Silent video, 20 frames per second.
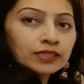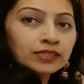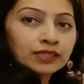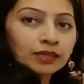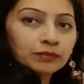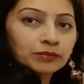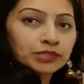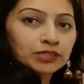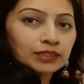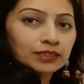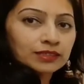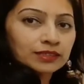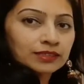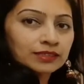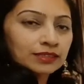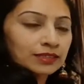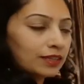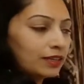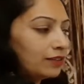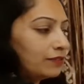
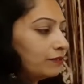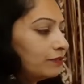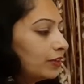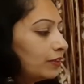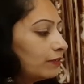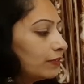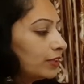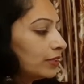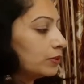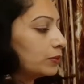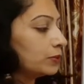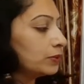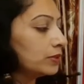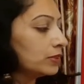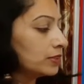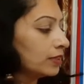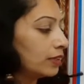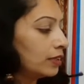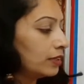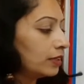subjects, we will
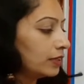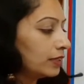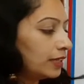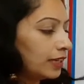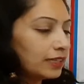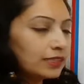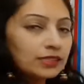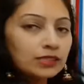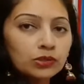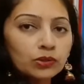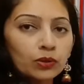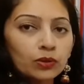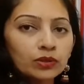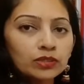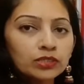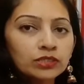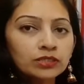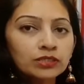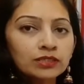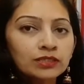use does
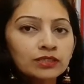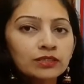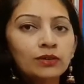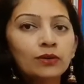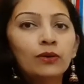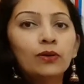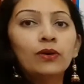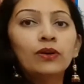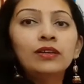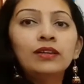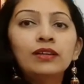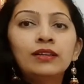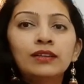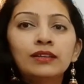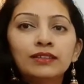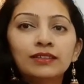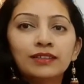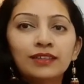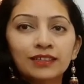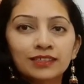not or
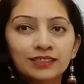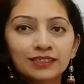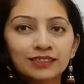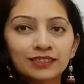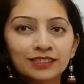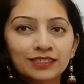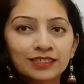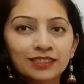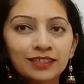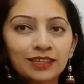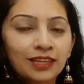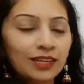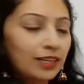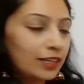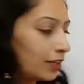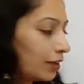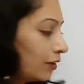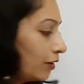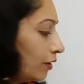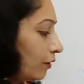doesn't.
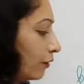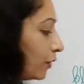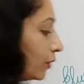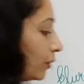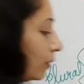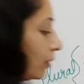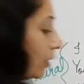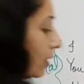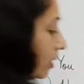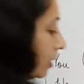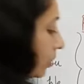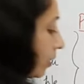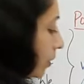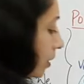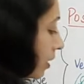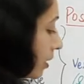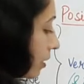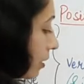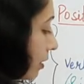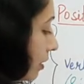Now if you look
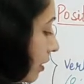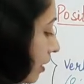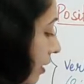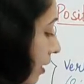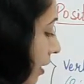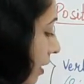here,